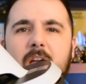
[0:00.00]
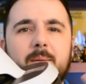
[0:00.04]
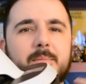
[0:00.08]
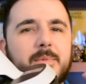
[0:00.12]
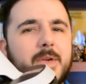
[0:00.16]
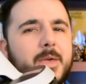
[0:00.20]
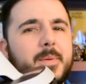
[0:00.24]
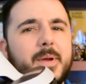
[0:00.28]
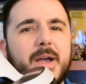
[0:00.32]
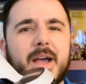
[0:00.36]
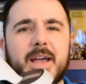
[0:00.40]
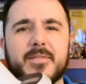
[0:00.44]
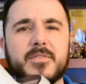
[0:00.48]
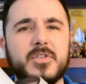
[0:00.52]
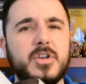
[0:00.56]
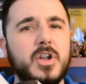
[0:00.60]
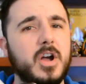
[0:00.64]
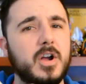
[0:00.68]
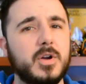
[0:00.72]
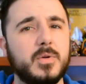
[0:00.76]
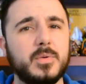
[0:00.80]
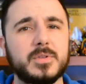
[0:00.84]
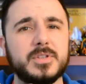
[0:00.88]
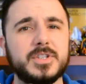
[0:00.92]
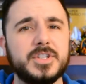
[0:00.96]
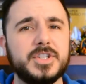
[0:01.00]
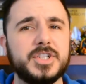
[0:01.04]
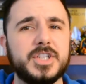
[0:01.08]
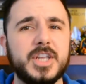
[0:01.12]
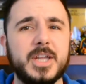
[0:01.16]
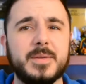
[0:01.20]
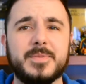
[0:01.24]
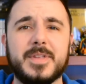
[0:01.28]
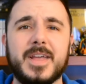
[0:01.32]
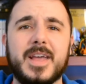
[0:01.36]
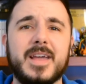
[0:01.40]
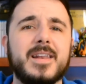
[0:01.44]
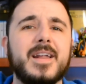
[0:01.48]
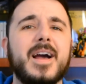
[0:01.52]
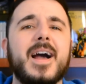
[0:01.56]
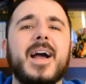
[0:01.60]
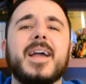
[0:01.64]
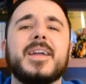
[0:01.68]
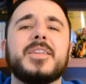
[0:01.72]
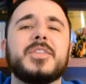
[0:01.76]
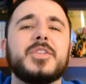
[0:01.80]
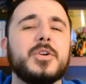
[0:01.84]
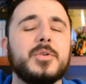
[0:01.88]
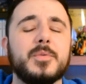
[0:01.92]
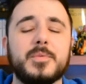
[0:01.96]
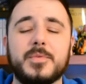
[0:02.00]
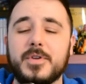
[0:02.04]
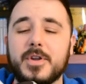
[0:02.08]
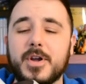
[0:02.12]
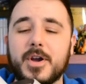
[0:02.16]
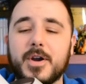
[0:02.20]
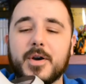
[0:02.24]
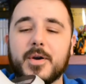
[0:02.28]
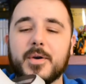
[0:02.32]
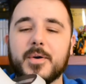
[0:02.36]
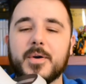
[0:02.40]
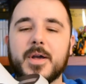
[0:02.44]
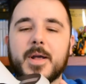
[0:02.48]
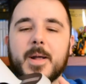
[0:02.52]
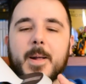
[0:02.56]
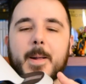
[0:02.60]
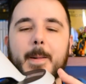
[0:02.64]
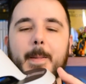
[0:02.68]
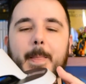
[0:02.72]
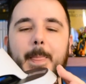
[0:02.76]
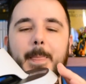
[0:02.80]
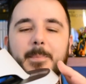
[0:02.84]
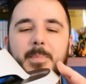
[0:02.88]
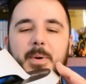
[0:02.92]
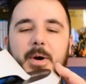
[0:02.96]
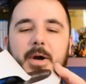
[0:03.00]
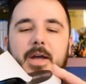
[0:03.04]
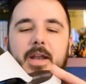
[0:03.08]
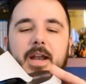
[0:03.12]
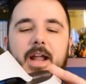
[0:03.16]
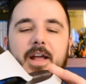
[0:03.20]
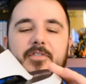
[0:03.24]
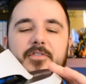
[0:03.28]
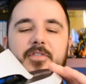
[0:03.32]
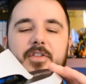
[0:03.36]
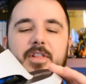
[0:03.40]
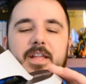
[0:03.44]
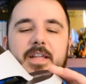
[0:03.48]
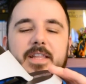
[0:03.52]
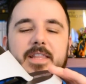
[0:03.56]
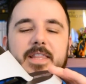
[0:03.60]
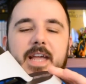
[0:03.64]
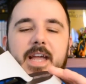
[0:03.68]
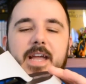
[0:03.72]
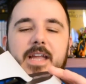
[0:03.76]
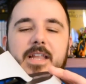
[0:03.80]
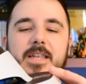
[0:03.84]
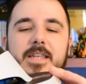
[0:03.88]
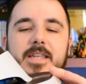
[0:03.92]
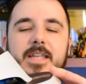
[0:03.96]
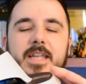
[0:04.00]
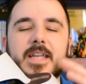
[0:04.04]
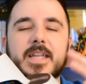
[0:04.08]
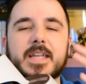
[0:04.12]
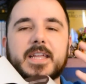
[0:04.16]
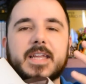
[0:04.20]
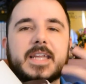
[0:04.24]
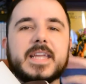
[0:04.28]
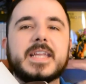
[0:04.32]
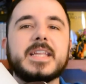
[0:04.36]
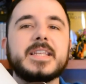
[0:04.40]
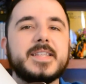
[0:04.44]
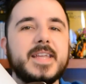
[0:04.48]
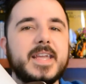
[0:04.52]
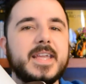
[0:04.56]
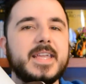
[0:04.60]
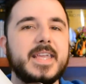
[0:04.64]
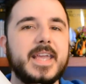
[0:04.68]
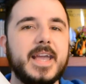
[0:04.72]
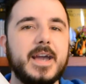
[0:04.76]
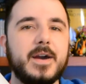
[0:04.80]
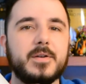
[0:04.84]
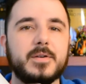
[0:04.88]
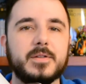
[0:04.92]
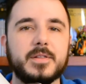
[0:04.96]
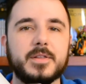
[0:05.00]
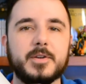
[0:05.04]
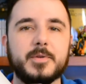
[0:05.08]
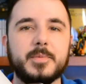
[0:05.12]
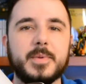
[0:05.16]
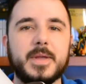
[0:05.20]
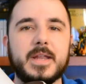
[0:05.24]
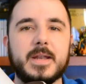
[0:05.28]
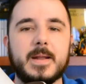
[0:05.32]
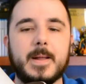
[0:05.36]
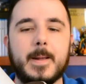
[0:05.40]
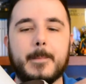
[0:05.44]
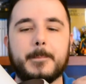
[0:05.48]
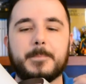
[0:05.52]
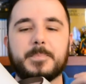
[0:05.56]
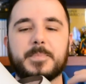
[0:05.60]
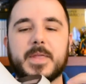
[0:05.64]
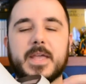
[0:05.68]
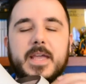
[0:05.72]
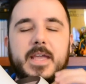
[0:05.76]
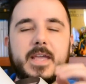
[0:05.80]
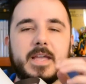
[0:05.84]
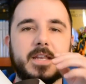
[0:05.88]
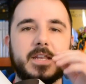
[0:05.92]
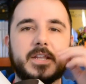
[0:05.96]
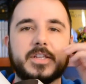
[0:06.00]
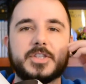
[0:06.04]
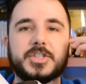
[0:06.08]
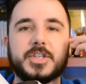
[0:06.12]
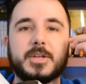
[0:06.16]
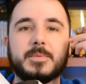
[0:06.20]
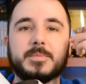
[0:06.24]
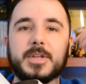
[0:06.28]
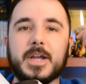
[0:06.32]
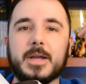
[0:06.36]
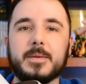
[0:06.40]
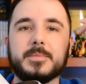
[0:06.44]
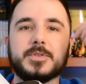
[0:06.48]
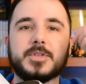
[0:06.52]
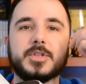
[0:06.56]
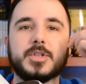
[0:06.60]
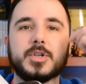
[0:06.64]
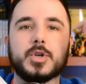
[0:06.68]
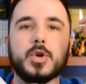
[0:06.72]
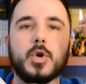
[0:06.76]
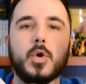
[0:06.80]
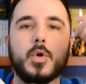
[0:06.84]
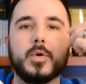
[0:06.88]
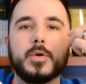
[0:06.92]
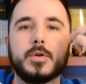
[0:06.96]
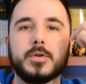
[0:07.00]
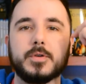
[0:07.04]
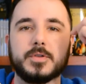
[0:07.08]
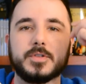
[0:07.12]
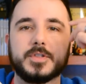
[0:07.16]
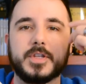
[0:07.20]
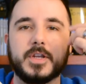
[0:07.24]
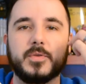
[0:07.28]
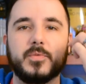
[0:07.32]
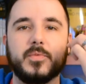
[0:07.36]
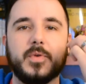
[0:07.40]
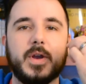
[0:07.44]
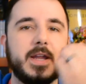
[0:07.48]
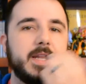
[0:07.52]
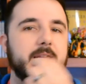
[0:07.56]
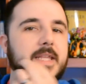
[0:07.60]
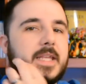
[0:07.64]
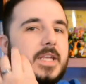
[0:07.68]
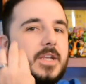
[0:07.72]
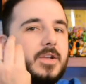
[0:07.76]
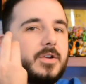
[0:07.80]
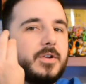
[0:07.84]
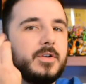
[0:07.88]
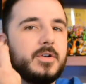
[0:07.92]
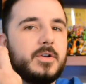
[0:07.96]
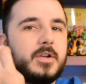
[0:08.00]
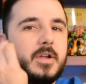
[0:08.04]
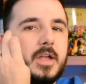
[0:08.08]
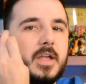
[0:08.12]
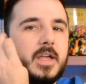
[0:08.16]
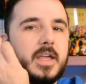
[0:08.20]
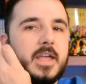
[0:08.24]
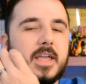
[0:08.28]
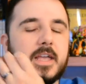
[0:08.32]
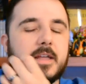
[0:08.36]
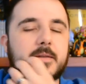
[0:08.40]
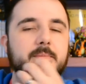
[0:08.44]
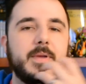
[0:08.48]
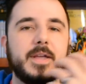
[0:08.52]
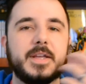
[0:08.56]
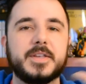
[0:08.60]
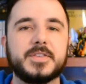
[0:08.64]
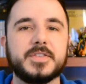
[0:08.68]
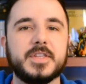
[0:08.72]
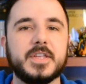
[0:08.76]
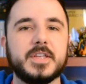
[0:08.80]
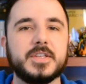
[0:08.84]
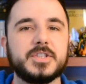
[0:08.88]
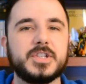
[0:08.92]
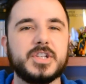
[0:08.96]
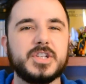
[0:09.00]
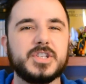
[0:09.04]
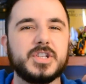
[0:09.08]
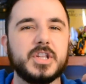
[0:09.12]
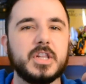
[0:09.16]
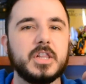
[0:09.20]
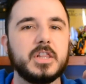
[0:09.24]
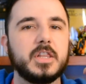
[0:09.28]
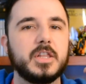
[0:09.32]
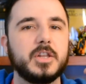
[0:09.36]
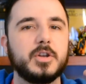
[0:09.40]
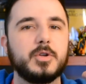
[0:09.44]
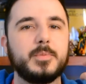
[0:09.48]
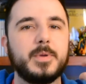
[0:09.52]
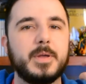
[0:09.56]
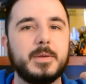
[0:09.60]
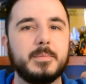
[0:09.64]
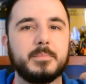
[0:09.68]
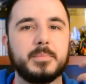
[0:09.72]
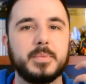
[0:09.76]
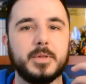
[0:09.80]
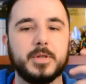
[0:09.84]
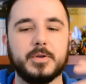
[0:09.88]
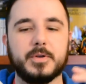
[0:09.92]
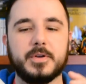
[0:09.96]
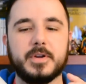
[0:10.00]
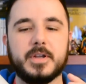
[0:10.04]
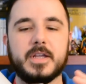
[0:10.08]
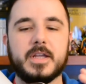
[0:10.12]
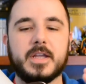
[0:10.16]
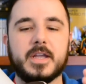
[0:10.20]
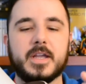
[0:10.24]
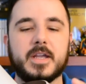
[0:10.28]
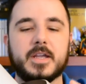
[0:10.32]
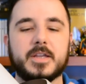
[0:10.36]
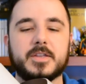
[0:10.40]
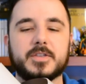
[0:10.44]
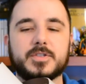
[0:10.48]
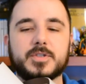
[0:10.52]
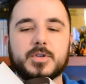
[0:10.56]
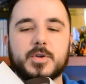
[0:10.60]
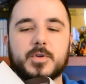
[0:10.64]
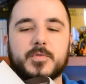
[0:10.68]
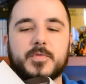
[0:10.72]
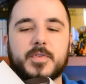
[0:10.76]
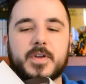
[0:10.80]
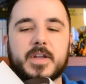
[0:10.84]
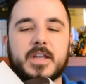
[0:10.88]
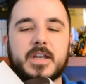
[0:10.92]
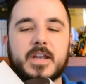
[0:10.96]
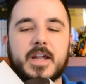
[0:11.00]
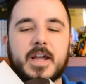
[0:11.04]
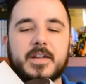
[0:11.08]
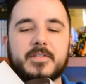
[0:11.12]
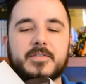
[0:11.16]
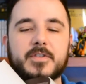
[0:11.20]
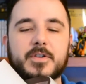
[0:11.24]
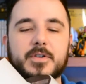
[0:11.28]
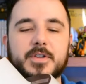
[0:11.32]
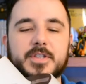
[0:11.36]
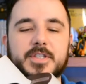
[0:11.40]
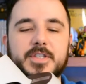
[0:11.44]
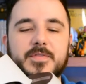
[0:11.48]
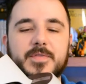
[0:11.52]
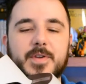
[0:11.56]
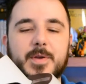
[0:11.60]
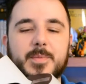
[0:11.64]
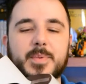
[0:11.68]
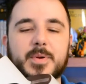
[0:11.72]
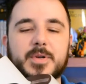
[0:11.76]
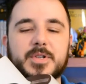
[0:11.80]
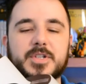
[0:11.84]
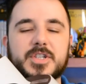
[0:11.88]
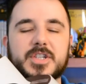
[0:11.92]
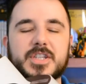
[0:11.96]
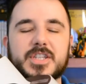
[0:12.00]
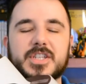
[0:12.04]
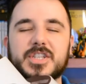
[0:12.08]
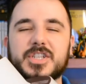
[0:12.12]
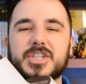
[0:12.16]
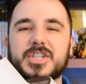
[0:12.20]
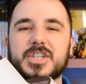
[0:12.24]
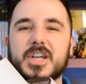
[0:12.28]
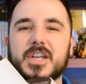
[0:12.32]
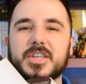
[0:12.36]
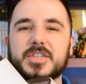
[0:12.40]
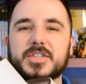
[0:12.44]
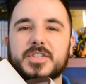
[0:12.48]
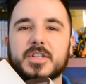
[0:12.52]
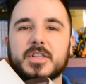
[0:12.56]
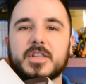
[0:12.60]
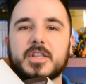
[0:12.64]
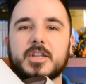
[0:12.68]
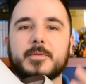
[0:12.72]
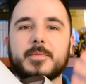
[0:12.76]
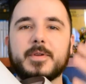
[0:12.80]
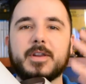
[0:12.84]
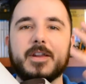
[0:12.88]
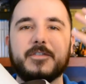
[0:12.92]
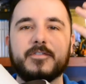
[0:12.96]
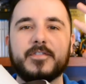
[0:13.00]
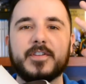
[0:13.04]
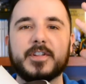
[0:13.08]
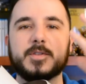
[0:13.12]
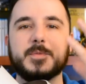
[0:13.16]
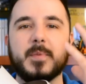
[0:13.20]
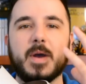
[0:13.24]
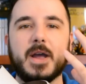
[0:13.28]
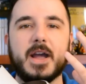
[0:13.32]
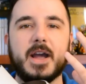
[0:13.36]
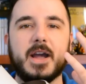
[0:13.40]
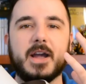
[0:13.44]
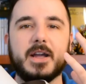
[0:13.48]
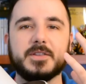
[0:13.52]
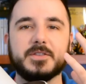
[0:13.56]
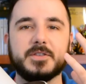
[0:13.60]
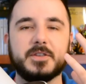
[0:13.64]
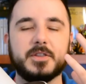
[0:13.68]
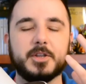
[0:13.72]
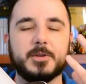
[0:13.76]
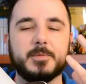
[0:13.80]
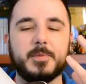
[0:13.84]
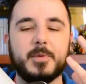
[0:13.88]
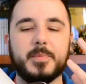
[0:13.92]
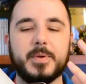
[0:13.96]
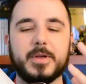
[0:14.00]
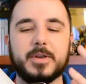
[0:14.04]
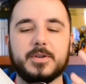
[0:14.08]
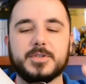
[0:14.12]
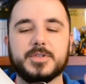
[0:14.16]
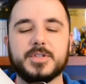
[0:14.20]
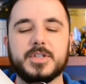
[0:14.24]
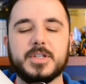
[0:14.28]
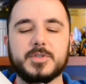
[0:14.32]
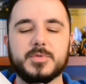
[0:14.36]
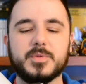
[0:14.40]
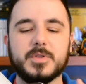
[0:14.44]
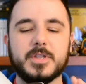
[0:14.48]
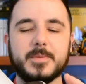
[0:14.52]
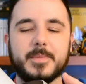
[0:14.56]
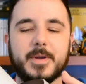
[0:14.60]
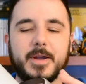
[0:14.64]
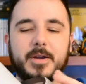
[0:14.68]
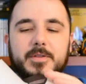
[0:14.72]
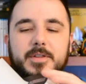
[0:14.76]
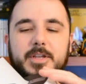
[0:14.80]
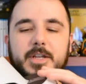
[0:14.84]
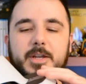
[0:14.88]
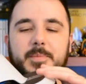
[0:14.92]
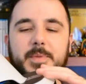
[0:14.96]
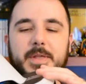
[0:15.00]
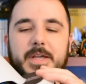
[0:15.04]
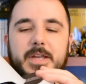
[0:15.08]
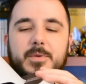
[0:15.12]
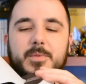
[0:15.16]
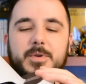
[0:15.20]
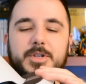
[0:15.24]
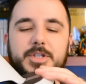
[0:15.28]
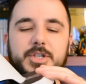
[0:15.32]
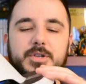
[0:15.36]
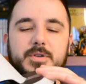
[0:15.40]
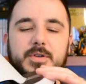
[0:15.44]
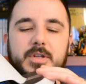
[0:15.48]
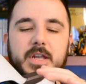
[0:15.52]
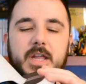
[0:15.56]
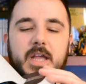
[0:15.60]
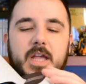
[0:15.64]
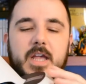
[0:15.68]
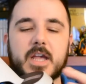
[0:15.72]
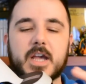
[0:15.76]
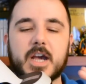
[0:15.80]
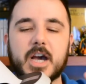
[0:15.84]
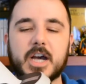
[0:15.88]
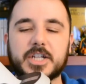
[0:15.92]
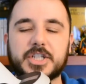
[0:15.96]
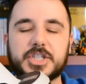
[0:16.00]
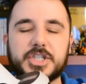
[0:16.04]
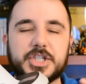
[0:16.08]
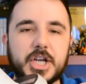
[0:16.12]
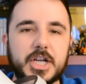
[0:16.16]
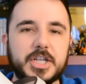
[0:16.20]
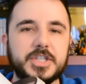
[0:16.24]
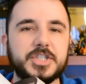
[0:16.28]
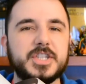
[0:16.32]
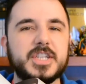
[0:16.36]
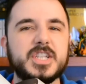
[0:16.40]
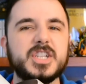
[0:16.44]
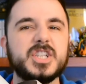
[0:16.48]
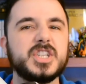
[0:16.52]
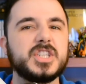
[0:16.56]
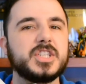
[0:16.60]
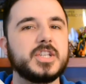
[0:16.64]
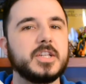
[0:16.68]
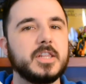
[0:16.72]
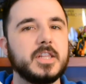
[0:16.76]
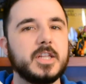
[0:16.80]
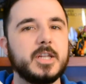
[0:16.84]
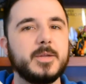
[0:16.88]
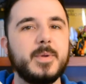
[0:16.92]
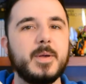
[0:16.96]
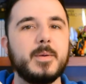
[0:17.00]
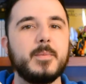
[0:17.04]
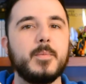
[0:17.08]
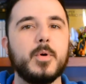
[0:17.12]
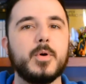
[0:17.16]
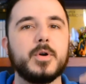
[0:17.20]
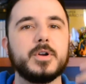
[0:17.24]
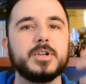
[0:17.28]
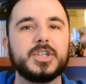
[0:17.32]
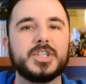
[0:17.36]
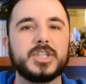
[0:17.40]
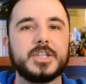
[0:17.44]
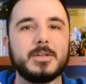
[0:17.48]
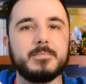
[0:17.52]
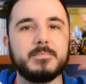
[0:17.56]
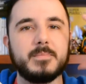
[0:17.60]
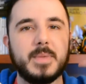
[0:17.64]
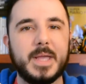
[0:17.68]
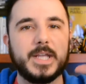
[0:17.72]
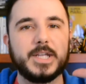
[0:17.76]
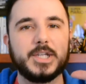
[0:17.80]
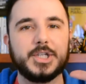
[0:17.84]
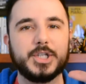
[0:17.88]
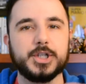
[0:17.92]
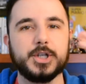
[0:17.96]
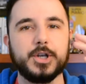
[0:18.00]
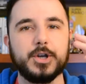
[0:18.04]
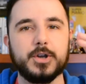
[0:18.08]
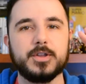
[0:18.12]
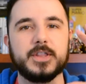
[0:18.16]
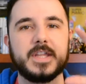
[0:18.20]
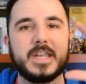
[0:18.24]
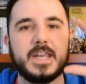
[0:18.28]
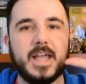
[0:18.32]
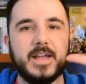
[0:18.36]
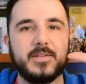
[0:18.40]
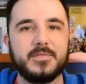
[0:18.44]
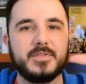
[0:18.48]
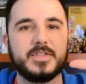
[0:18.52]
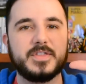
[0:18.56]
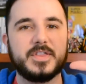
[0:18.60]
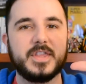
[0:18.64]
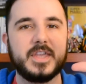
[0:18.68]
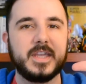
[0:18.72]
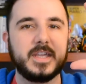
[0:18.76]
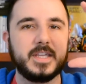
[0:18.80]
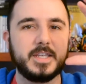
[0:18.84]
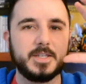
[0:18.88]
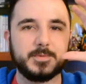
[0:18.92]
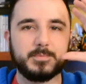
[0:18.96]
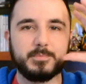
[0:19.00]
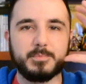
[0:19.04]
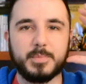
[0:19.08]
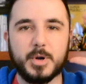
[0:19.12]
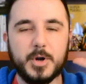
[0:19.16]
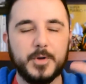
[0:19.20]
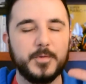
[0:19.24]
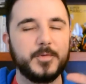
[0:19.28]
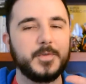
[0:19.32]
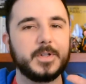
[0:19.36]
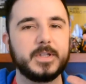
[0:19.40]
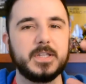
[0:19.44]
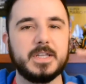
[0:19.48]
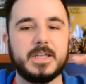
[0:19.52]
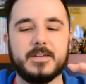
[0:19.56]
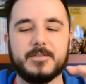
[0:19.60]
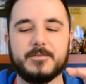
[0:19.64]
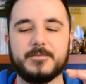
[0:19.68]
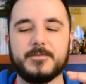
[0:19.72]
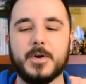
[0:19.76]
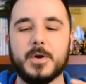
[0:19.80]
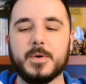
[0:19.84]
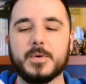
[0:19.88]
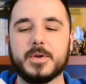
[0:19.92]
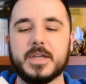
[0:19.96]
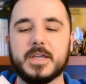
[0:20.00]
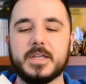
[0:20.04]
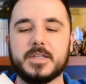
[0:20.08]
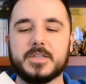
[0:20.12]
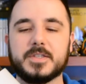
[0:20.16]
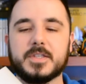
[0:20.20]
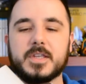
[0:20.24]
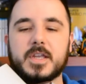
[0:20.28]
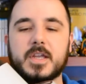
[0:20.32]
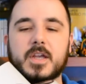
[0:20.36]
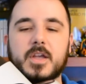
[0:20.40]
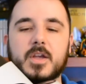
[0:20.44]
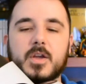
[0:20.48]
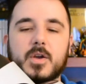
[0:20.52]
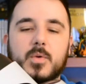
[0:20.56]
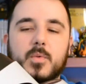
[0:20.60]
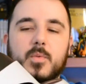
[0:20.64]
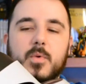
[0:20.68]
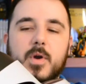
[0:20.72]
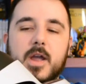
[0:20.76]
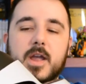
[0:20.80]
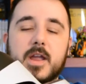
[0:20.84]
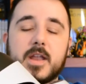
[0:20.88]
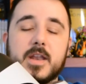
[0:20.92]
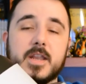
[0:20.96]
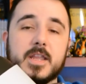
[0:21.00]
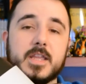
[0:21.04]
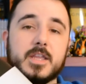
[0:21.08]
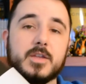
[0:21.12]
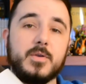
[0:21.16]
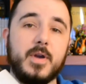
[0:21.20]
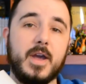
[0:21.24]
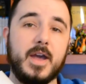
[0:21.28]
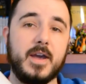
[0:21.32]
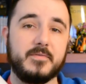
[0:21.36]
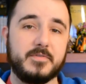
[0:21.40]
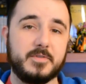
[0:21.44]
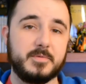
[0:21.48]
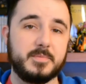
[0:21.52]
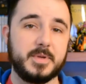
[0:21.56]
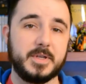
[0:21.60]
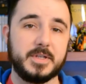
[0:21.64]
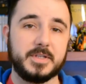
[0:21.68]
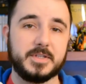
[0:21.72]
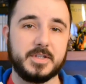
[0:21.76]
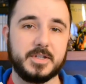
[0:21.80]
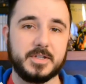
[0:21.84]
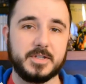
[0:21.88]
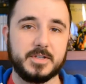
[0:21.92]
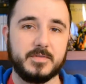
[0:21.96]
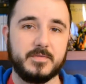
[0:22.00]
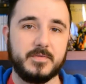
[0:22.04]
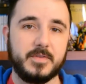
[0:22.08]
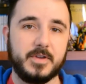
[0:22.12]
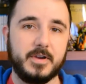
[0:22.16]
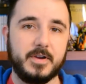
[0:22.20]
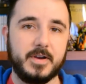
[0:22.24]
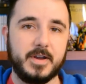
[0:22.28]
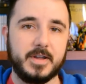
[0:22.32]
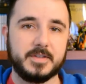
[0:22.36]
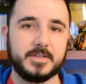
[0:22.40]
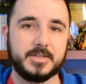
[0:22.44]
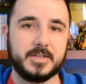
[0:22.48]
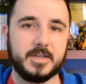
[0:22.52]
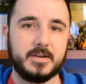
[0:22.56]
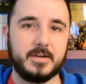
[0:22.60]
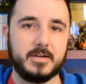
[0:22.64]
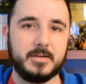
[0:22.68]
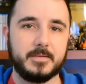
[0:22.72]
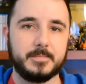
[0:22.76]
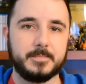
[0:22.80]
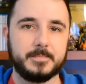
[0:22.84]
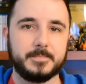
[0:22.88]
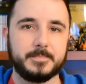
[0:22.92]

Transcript: Maybe I have an awkwardly shaped head, I don't know, but I feel like that it can take you out a little bit. And sometimes in the corners, like right here, it makes things just a little bit blurry. And I noticed if I push it in just a little bit, it fits my eyes a little bit better. So that's really my only complaint. I wish you could adjust it just a little bit more, just to make sure that everything is perfectly in focus when you have the PlayStation VR headset on.